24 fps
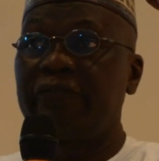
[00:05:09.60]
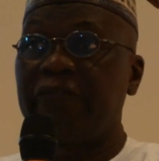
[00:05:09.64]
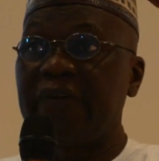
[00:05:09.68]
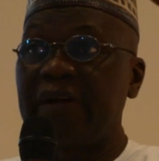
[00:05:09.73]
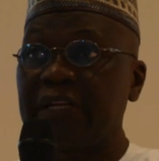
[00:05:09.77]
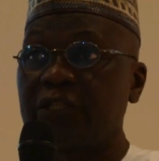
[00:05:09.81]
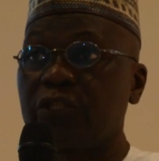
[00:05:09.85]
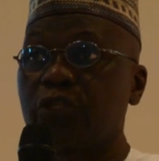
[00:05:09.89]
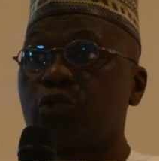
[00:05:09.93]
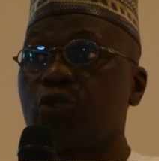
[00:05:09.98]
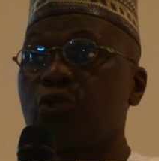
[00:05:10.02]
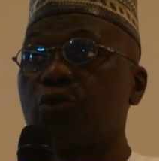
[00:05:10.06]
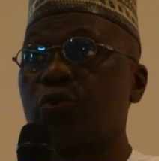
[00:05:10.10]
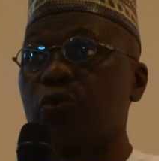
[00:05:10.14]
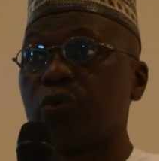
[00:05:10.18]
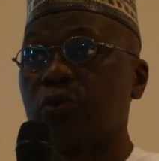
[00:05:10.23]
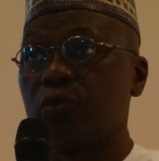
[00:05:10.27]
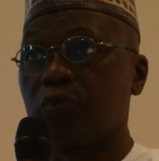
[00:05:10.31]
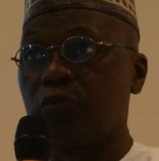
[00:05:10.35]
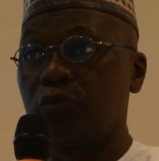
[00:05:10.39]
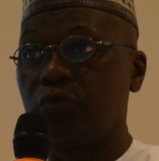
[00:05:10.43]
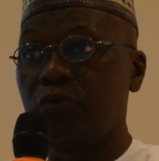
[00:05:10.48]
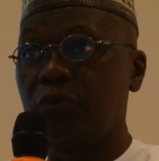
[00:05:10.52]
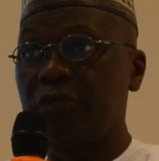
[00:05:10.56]
first two,
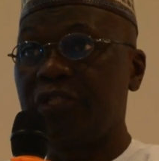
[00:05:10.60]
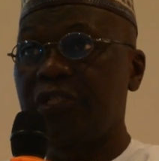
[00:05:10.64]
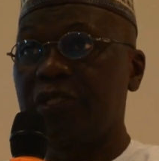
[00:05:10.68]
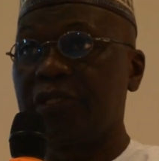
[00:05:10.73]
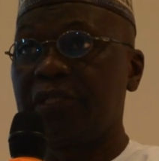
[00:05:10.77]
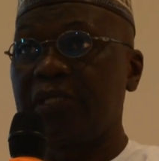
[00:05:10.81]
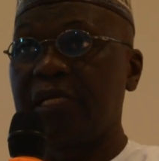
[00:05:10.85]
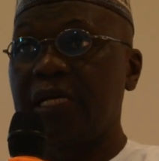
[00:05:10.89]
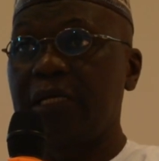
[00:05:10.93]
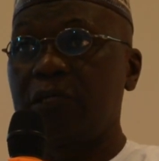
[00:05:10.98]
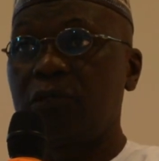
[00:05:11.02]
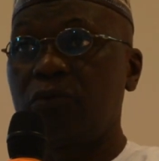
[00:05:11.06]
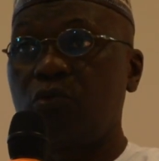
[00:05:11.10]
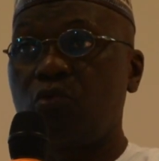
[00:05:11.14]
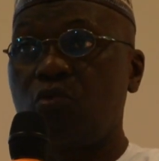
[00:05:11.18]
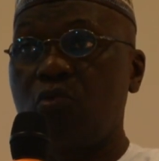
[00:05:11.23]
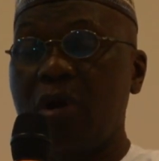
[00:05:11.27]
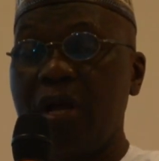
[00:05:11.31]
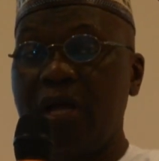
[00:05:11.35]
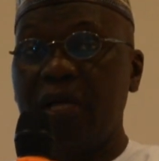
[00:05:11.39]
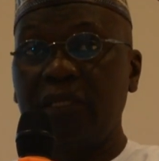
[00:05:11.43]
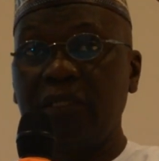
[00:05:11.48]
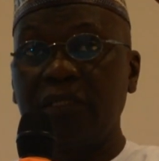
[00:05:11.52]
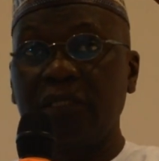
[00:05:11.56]
which is that
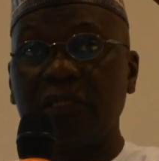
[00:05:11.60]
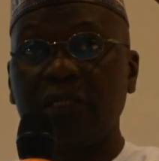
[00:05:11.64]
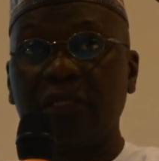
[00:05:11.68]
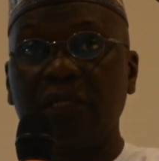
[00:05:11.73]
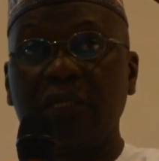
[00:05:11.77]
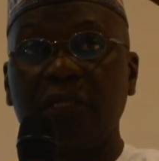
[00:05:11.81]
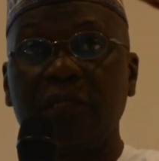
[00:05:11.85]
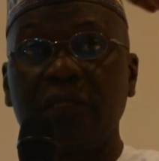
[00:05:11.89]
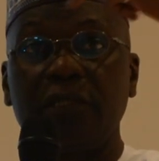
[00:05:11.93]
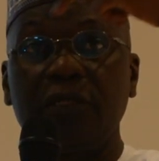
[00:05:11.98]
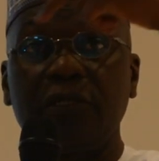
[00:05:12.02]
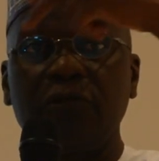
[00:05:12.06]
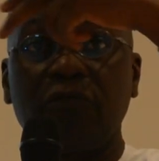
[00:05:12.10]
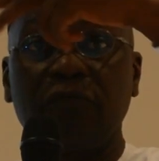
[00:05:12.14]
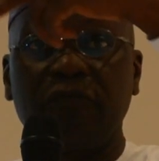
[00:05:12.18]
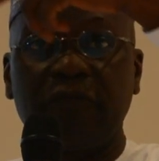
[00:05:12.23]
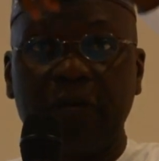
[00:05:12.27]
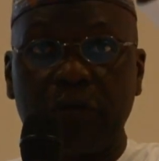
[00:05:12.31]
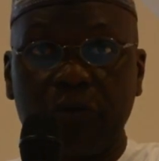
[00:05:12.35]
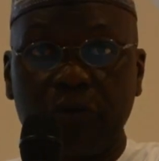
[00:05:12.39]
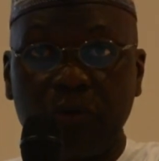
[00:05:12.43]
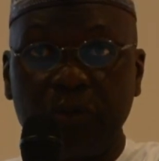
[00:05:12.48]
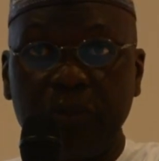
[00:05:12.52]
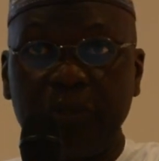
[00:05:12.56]
once the
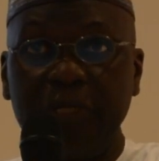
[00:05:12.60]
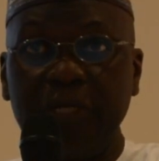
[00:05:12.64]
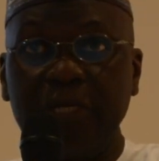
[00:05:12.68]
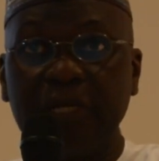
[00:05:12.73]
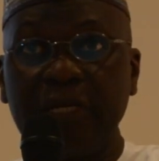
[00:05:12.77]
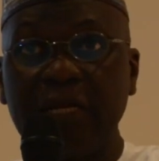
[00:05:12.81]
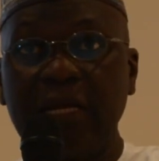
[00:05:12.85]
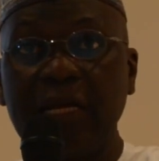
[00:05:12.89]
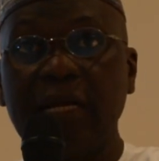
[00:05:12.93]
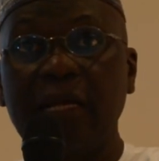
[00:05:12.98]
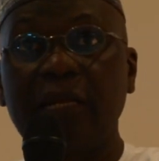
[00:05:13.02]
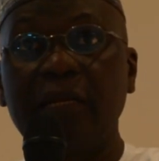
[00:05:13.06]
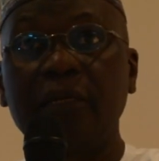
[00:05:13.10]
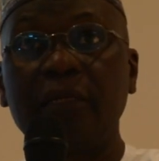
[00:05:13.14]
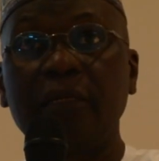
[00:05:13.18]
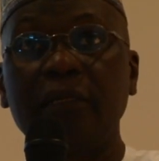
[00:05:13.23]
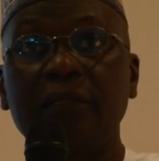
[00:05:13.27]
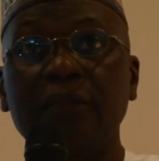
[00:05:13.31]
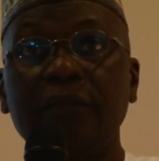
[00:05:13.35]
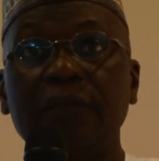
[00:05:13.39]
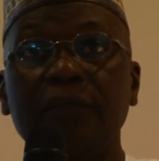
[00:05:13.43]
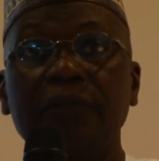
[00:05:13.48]
overall legal,